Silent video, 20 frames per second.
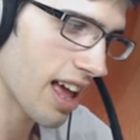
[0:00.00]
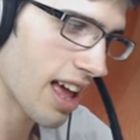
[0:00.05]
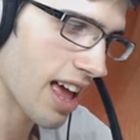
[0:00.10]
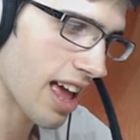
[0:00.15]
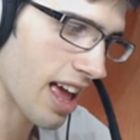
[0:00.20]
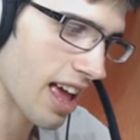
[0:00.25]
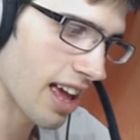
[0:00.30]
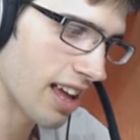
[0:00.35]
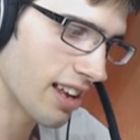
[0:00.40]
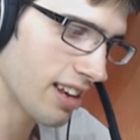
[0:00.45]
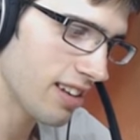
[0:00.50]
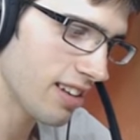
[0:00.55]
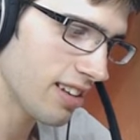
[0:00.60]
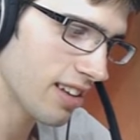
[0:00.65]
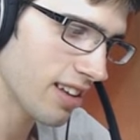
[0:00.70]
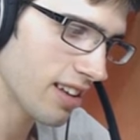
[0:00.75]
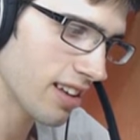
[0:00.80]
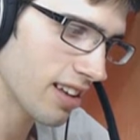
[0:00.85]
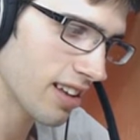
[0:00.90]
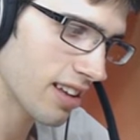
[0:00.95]
And
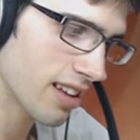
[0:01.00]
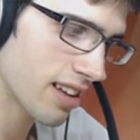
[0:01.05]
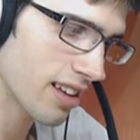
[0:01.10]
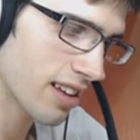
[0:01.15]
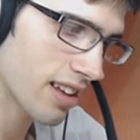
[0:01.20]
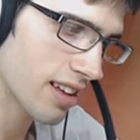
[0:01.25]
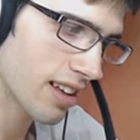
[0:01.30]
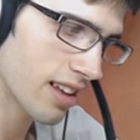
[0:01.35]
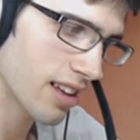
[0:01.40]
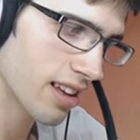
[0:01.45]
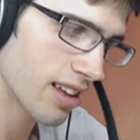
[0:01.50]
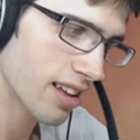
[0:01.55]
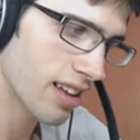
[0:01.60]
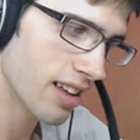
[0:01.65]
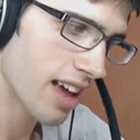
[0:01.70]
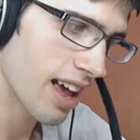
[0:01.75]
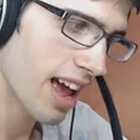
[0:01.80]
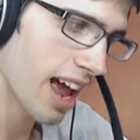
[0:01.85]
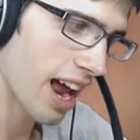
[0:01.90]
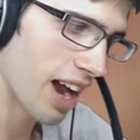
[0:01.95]

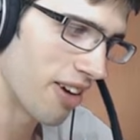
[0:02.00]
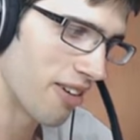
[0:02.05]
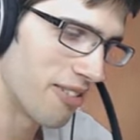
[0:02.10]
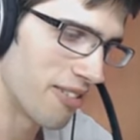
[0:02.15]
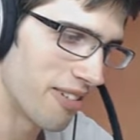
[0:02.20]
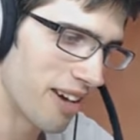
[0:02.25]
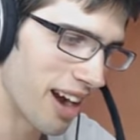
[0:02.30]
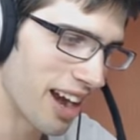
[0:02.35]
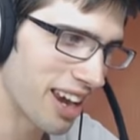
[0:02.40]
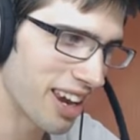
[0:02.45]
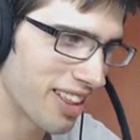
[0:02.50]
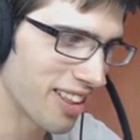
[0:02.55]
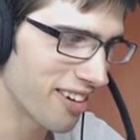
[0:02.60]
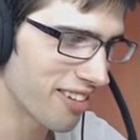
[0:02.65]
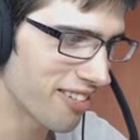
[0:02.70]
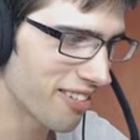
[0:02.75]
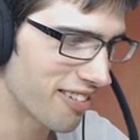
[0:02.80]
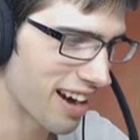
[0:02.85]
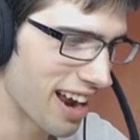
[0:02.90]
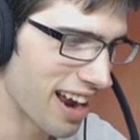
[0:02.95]
a
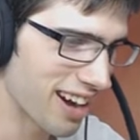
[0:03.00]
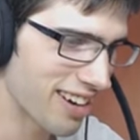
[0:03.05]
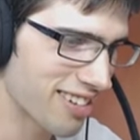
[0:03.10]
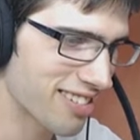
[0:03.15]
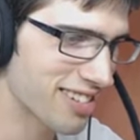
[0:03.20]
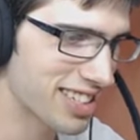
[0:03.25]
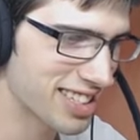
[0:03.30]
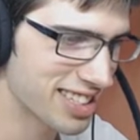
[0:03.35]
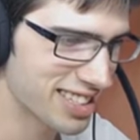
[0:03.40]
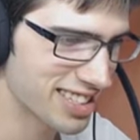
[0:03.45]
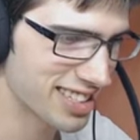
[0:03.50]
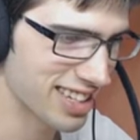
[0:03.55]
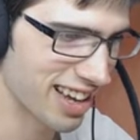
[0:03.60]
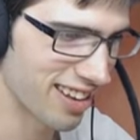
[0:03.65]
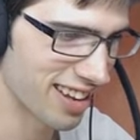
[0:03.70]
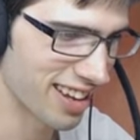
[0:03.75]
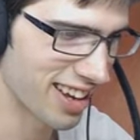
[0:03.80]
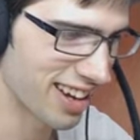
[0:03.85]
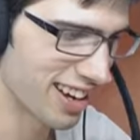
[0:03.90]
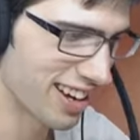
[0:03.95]
regular rare
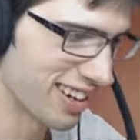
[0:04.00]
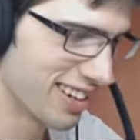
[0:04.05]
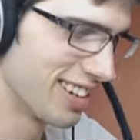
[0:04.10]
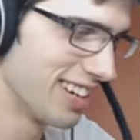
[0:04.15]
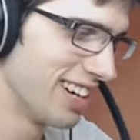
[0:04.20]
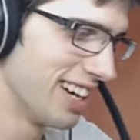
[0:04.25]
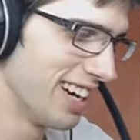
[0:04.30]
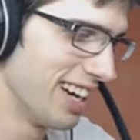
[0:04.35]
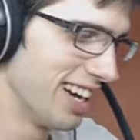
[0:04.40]
Cresselia.